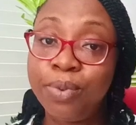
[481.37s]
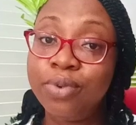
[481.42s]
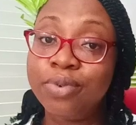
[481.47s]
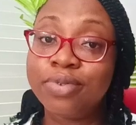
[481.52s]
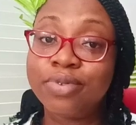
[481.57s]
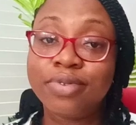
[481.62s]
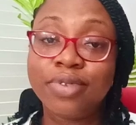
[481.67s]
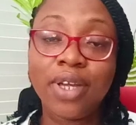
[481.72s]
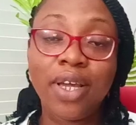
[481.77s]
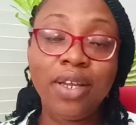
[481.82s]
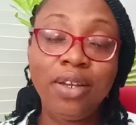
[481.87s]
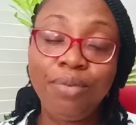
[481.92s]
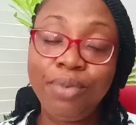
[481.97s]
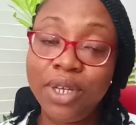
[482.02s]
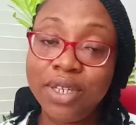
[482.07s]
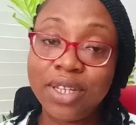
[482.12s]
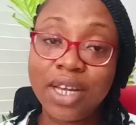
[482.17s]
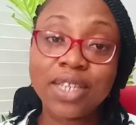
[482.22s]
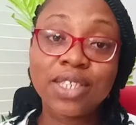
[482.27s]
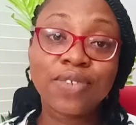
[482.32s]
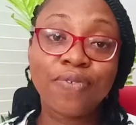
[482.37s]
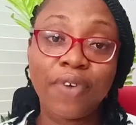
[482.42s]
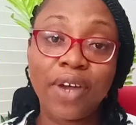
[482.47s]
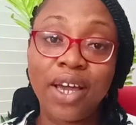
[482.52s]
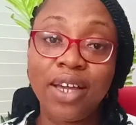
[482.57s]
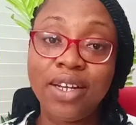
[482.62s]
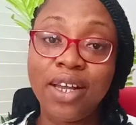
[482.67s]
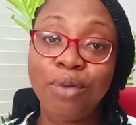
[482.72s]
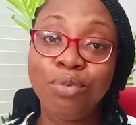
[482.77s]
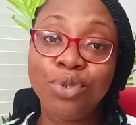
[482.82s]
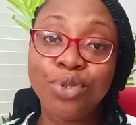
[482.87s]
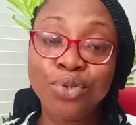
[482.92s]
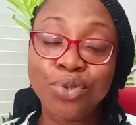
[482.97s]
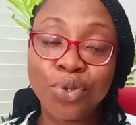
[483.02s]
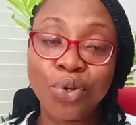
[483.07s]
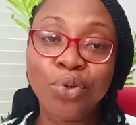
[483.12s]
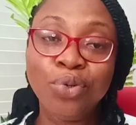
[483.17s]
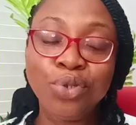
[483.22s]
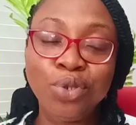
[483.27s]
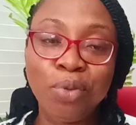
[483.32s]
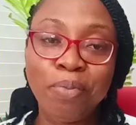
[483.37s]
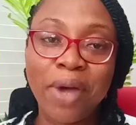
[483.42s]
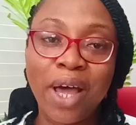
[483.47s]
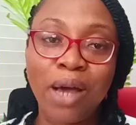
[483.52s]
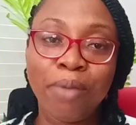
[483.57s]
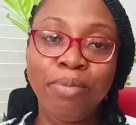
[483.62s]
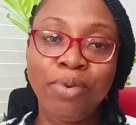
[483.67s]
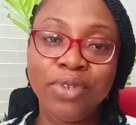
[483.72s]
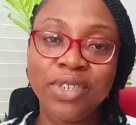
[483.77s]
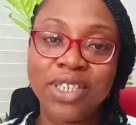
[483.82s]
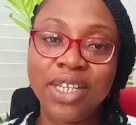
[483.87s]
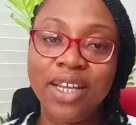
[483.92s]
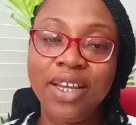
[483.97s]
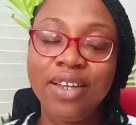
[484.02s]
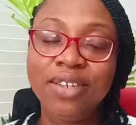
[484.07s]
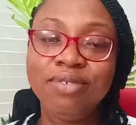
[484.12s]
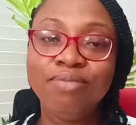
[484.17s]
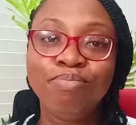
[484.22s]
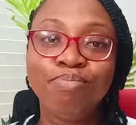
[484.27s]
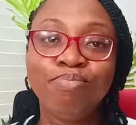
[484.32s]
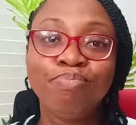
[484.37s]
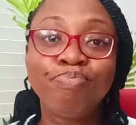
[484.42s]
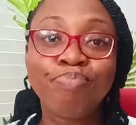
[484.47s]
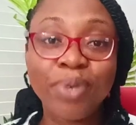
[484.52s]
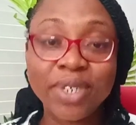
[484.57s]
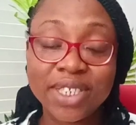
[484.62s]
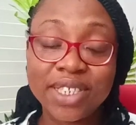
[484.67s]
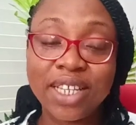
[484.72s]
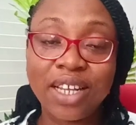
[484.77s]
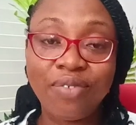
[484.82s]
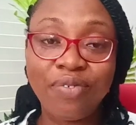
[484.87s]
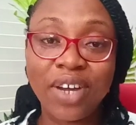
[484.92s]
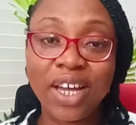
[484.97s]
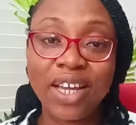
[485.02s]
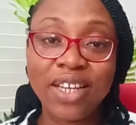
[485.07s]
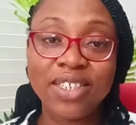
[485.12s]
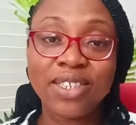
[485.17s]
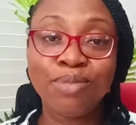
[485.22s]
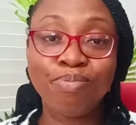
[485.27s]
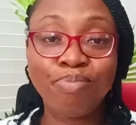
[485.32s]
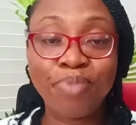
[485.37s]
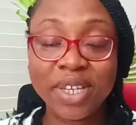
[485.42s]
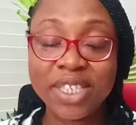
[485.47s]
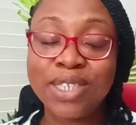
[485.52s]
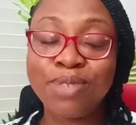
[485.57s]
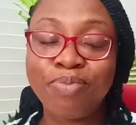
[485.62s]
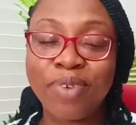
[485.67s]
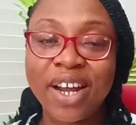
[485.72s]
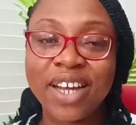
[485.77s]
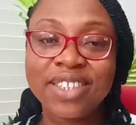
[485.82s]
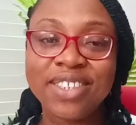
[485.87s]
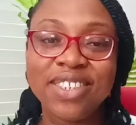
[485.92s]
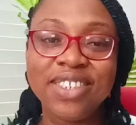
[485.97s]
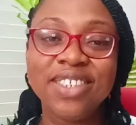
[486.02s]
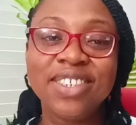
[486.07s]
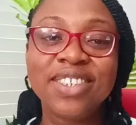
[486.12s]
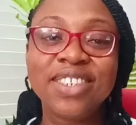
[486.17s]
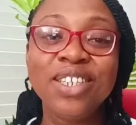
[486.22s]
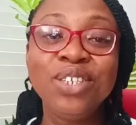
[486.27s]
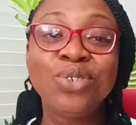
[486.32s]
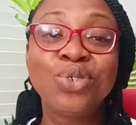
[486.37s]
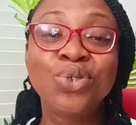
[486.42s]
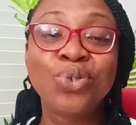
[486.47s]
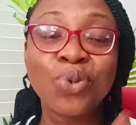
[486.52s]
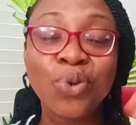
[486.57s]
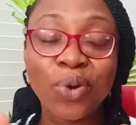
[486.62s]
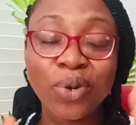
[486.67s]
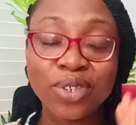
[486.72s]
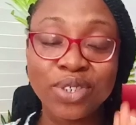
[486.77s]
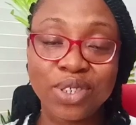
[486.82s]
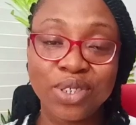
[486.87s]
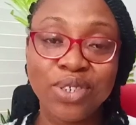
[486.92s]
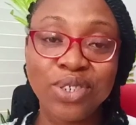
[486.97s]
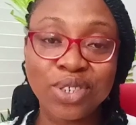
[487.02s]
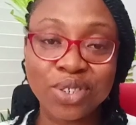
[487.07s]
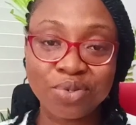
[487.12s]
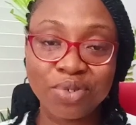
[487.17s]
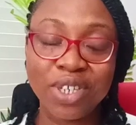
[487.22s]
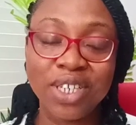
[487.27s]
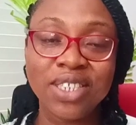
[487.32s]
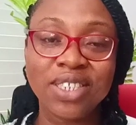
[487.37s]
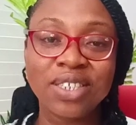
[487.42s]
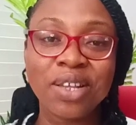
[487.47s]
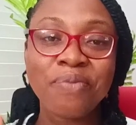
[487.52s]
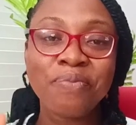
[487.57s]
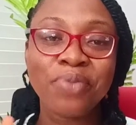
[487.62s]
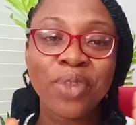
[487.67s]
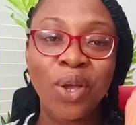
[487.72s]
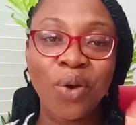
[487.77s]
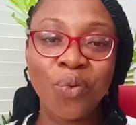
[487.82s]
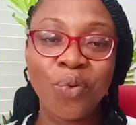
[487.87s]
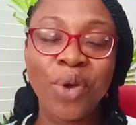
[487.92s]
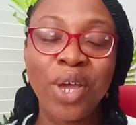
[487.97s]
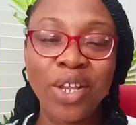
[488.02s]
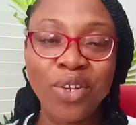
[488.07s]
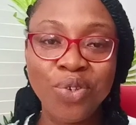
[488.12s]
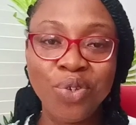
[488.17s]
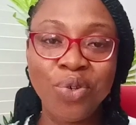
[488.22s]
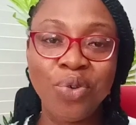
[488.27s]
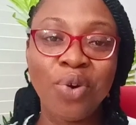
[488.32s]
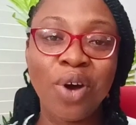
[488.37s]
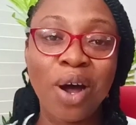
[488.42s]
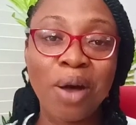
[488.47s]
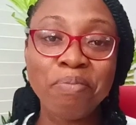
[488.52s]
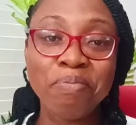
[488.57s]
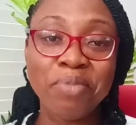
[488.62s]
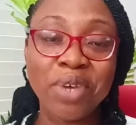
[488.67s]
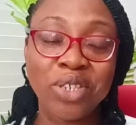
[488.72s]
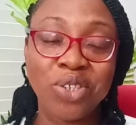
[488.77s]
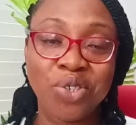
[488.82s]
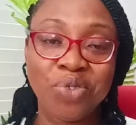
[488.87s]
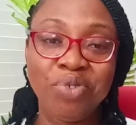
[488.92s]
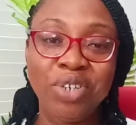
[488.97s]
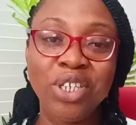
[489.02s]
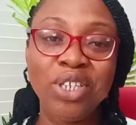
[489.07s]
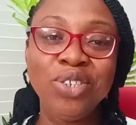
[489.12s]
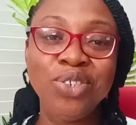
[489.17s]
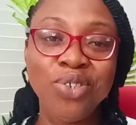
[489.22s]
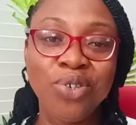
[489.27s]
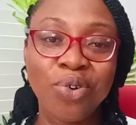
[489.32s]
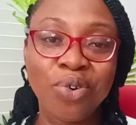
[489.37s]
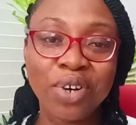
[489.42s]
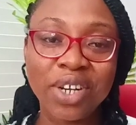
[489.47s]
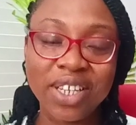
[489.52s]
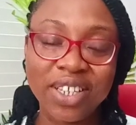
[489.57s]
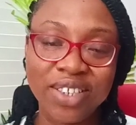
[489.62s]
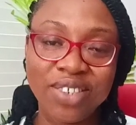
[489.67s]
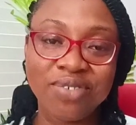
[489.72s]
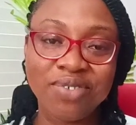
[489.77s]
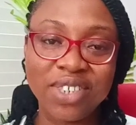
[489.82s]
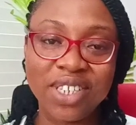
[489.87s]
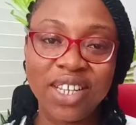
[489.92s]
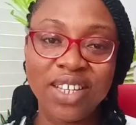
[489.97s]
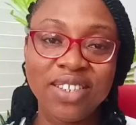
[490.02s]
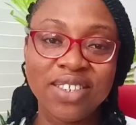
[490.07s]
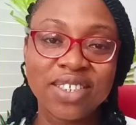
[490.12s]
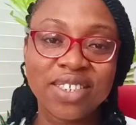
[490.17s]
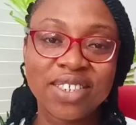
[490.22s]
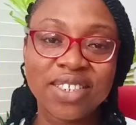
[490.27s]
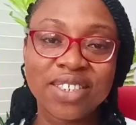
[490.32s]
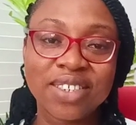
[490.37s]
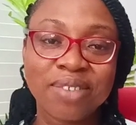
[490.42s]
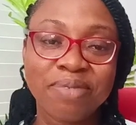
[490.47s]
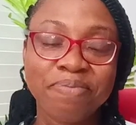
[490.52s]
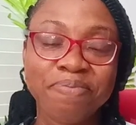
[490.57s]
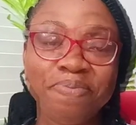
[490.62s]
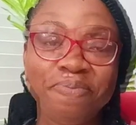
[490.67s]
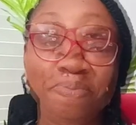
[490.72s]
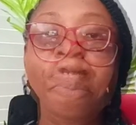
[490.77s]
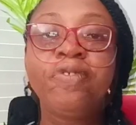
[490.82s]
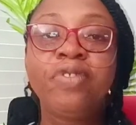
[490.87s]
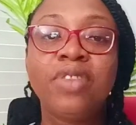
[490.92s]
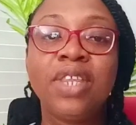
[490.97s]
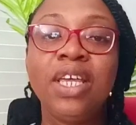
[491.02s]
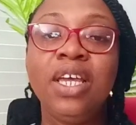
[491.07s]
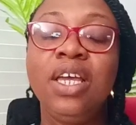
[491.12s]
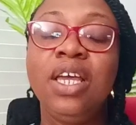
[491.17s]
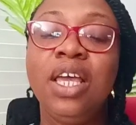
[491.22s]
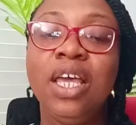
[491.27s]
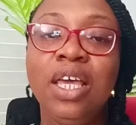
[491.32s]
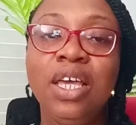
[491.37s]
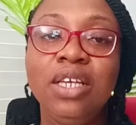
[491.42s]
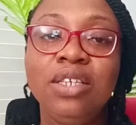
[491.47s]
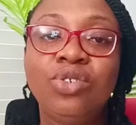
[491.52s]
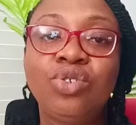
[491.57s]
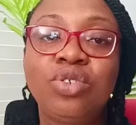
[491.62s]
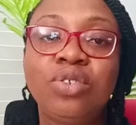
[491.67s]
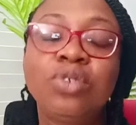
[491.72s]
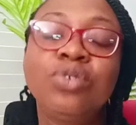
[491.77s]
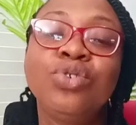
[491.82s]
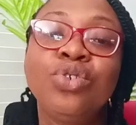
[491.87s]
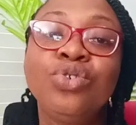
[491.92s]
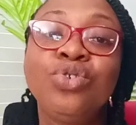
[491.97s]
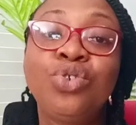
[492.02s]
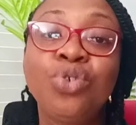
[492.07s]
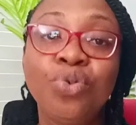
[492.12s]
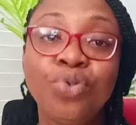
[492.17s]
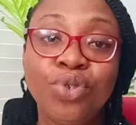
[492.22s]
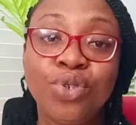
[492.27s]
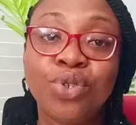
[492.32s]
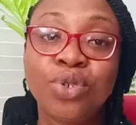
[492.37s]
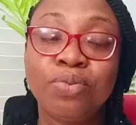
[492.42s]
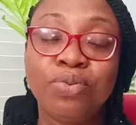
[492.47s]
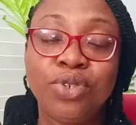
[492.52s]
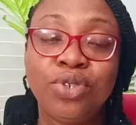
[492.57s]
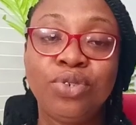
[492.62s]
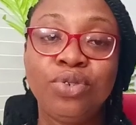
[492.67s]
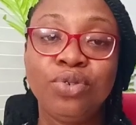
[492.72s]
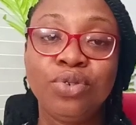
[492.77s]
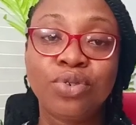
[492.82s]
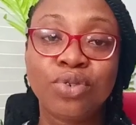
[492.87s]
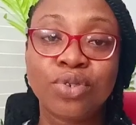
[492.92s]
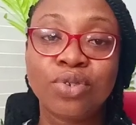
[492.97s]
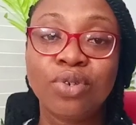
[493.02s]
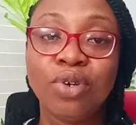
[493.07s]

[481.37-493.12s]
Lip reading: both, anyway, that's fine. I wouldn't hold you back, but then best advice, best practice is to concentrate when you are measuring your ingredients. The fifth thing is don't substitute